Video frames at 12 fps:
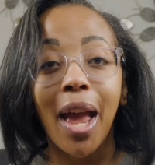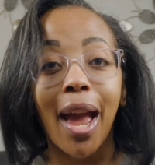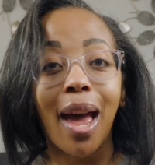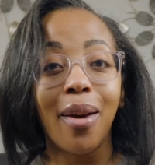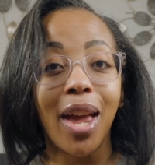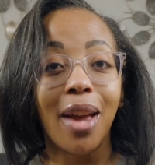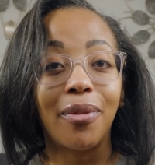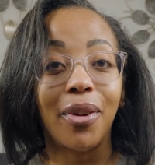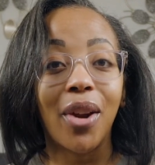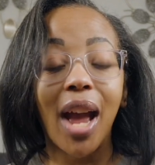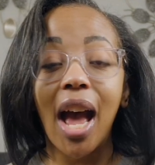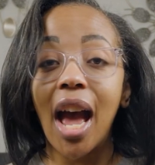
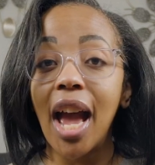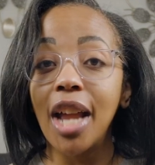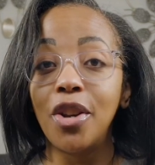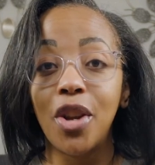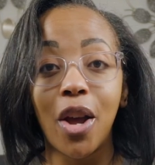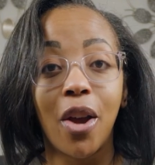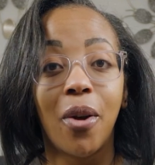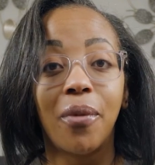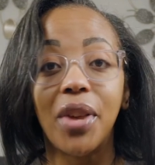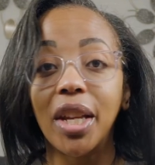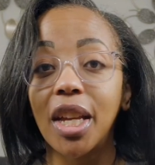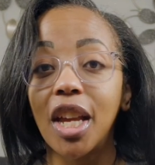However, I know that